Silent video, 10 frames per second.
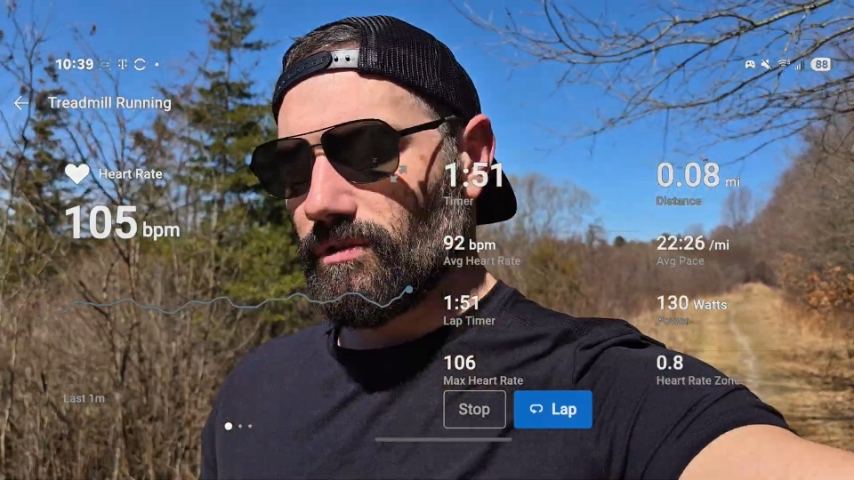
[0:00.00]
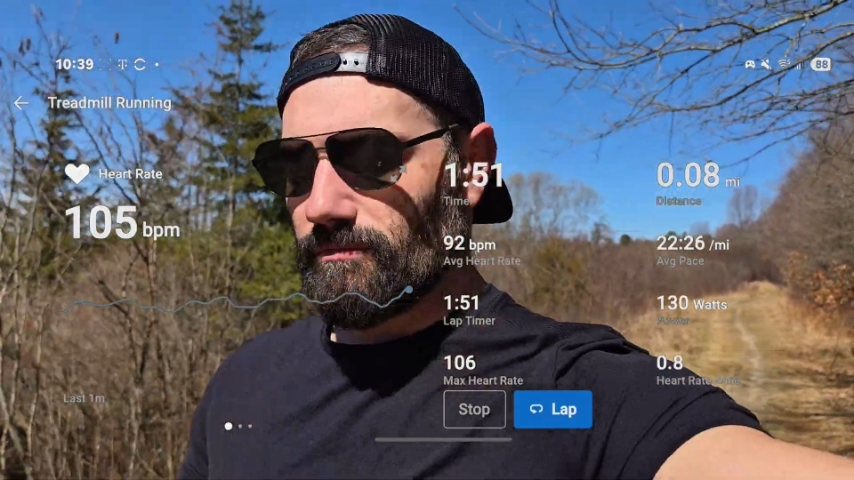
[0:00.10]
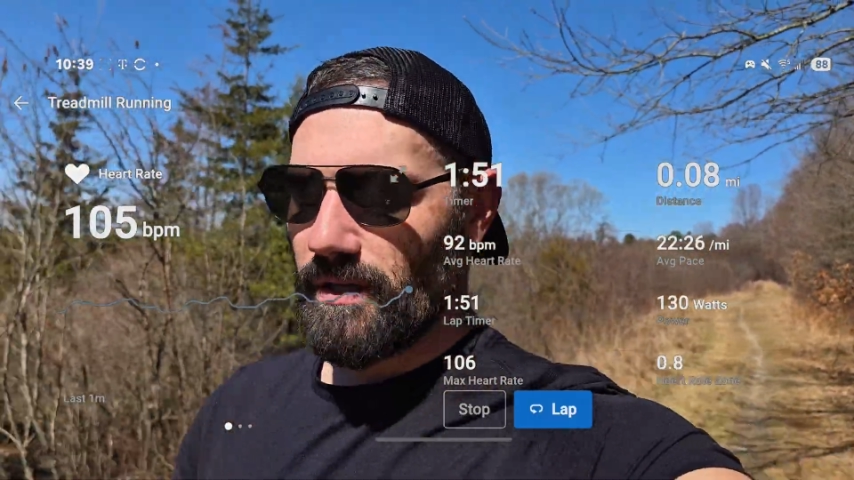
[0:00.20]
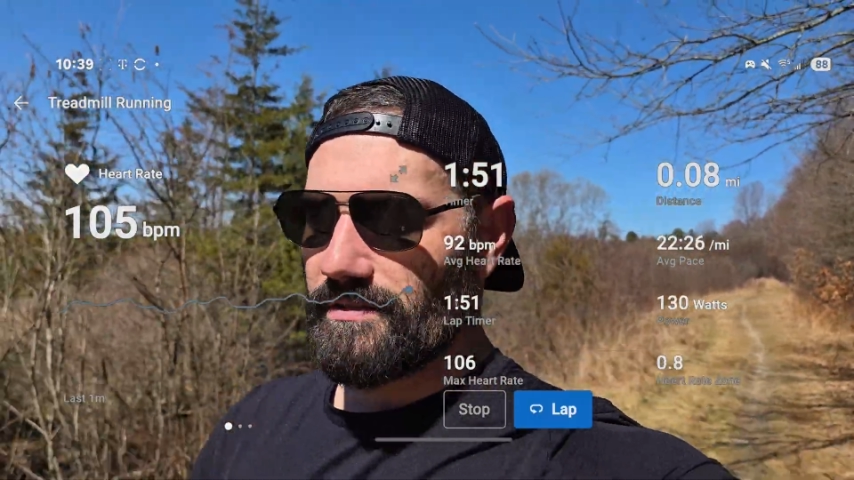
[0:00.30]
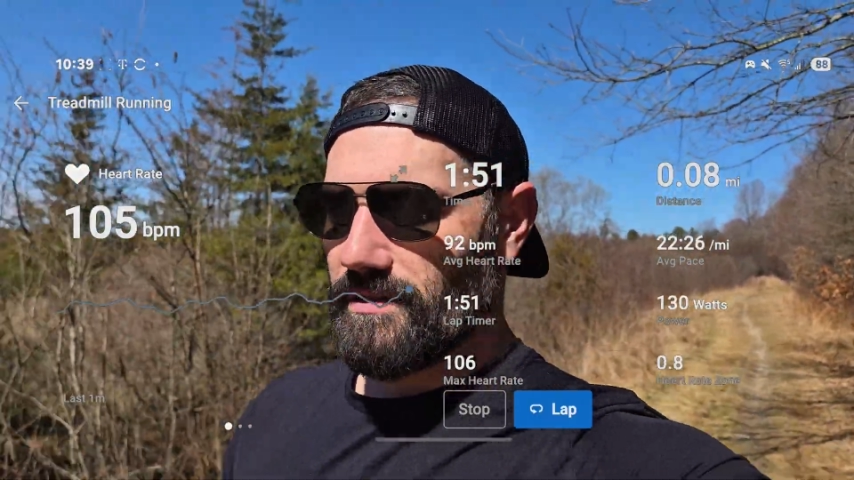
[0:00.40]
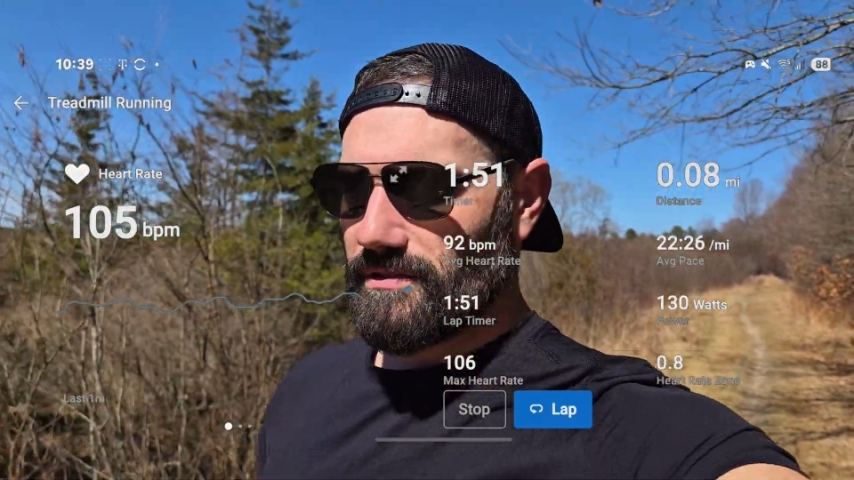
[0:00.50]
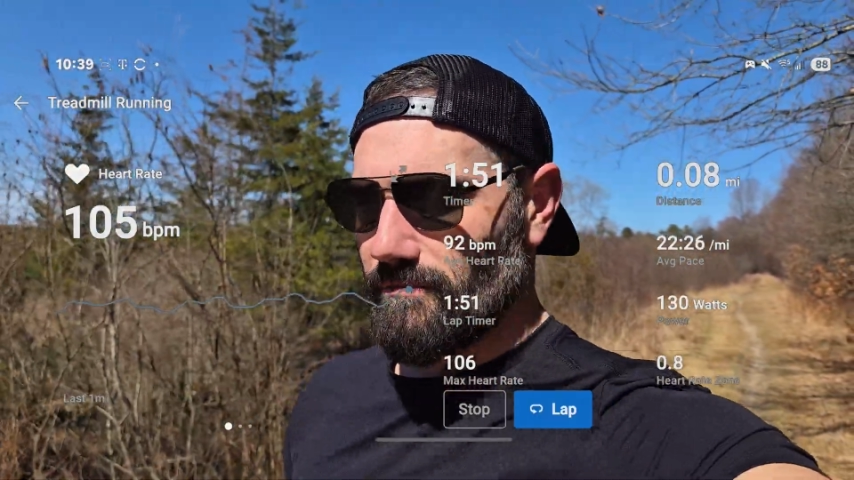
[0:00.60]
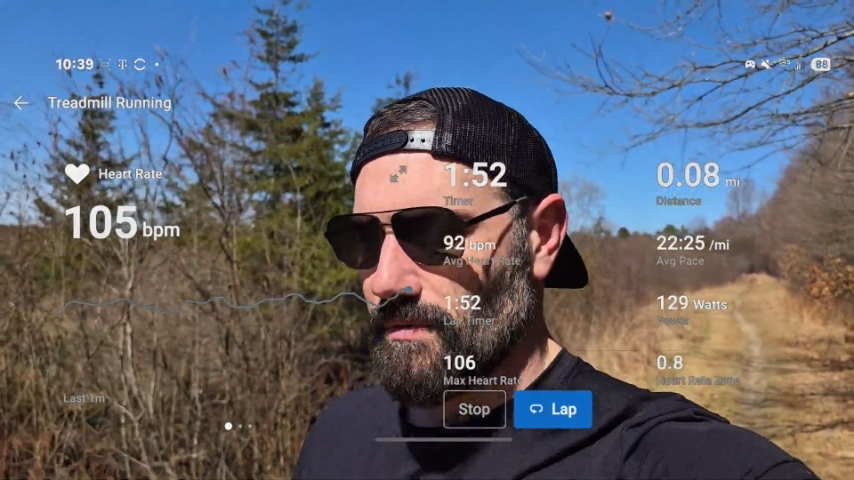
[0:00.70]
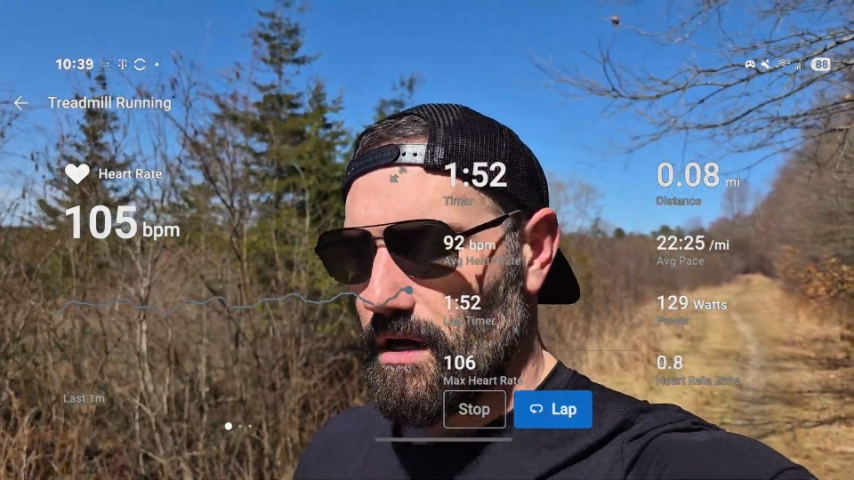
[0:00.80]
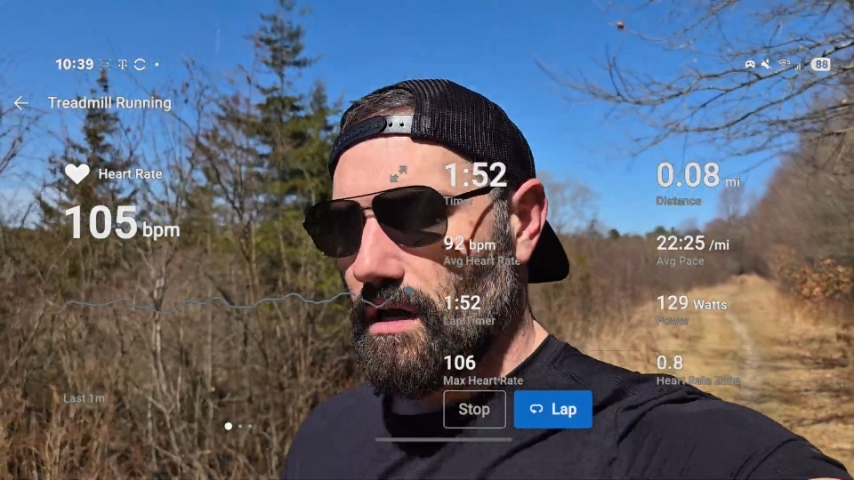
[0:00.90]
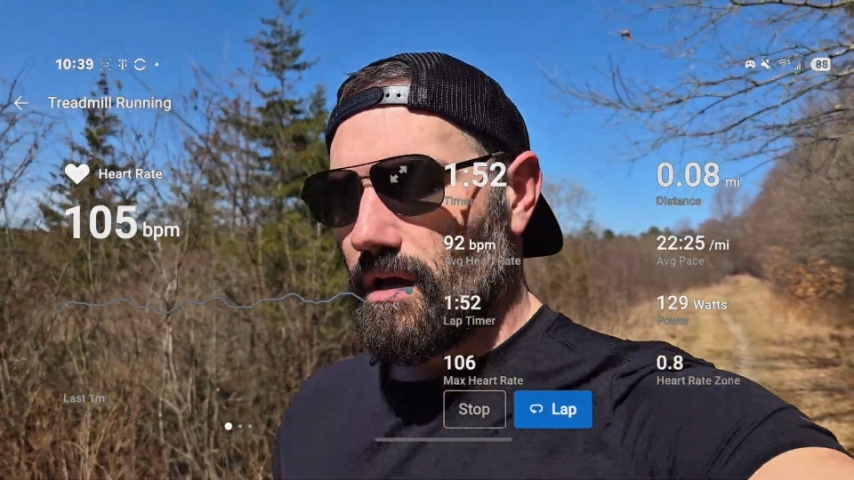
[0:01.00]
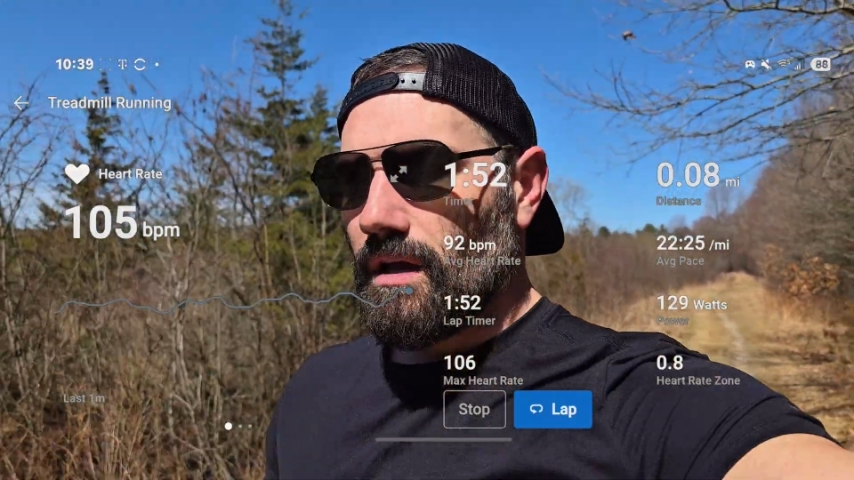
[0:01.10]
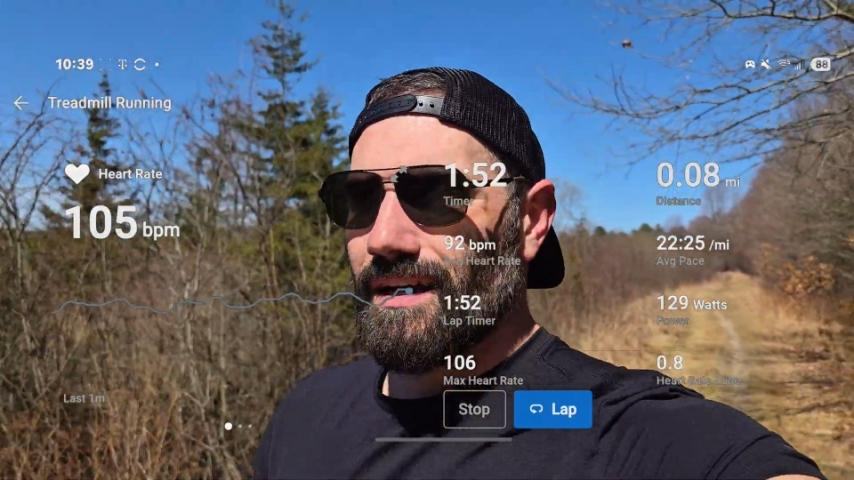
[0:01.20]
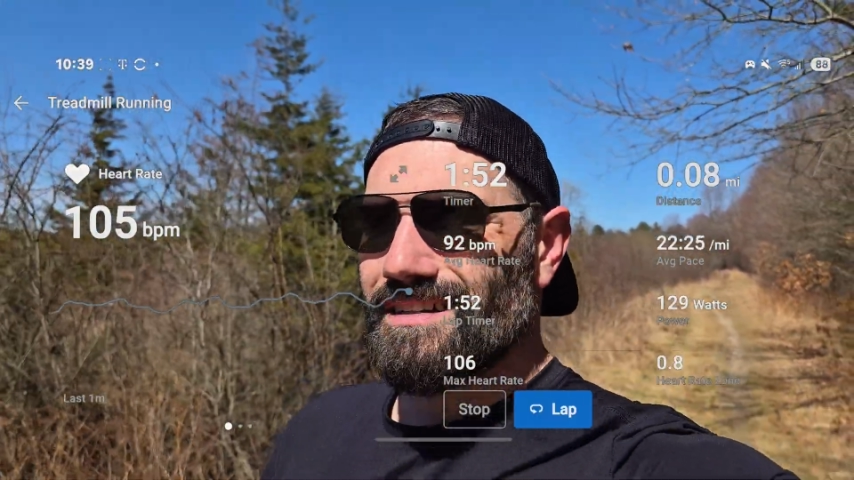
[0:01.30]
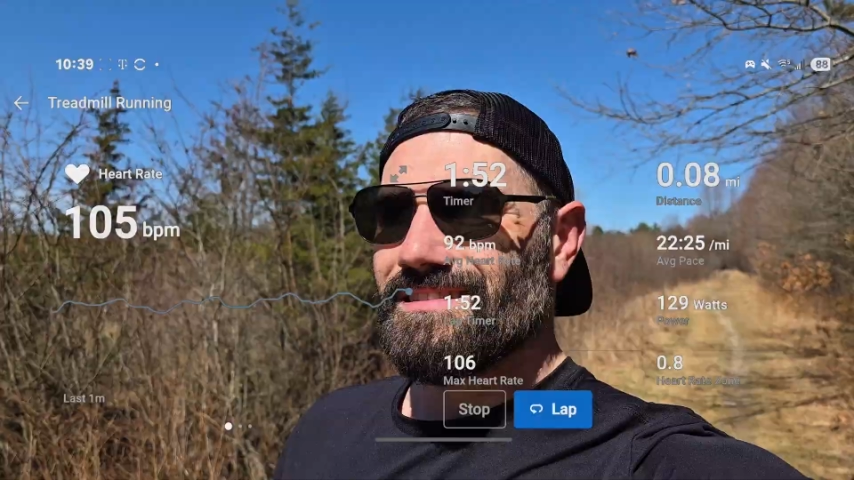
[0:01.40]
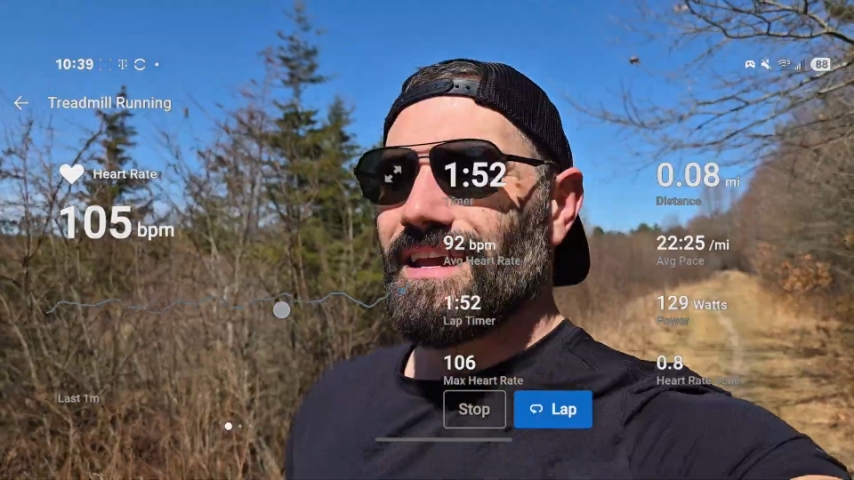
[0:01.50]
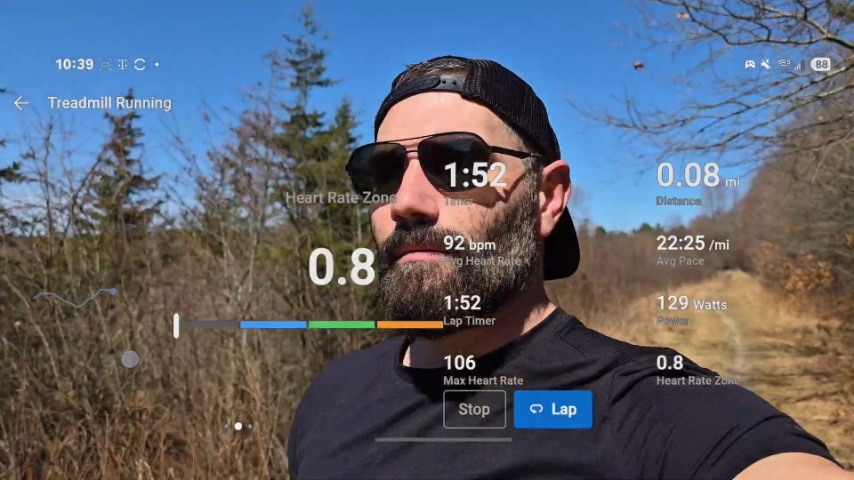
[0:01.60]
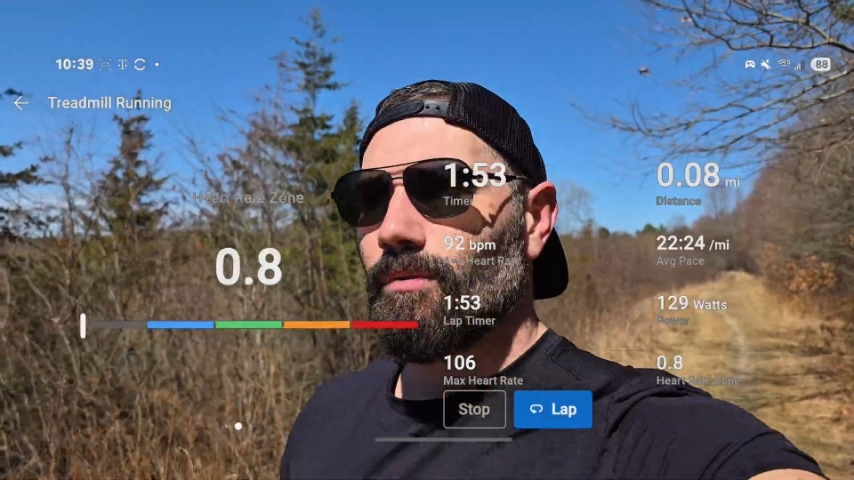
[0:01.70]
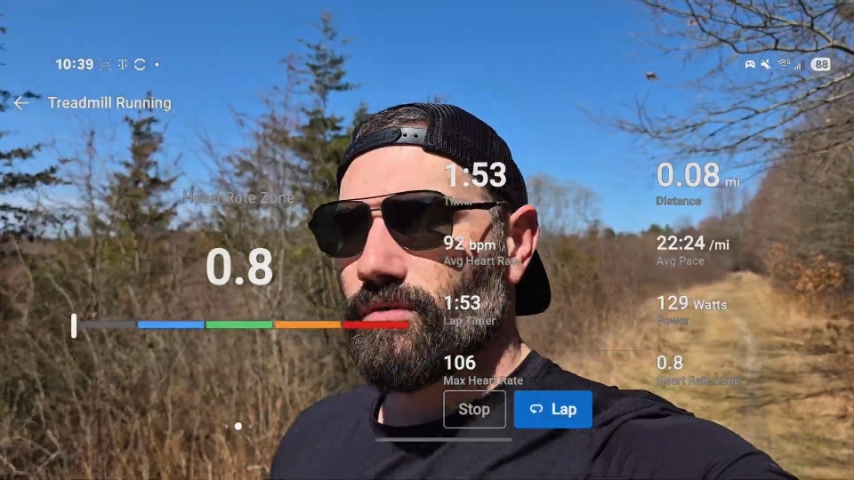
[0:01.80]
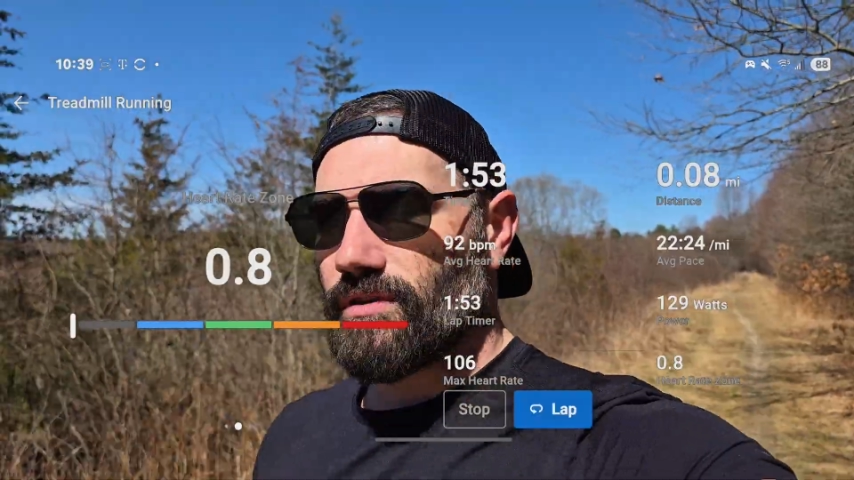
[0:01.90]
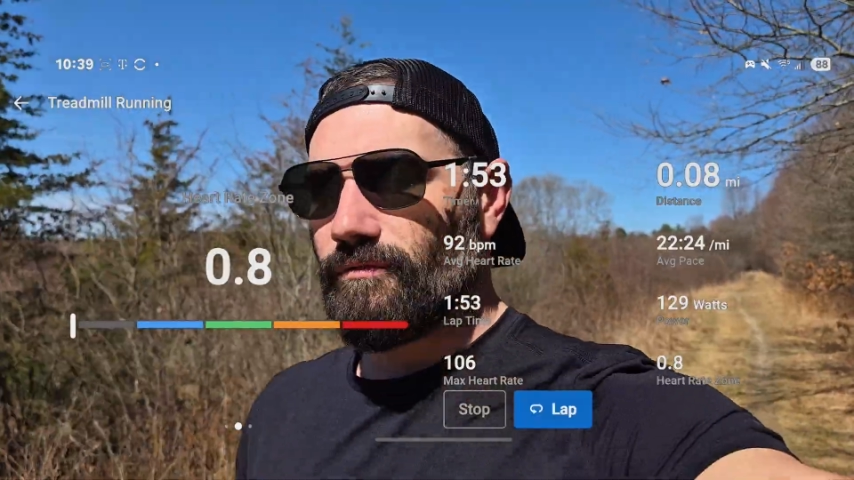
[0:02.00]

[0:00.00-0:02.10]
We'll splice in some examples.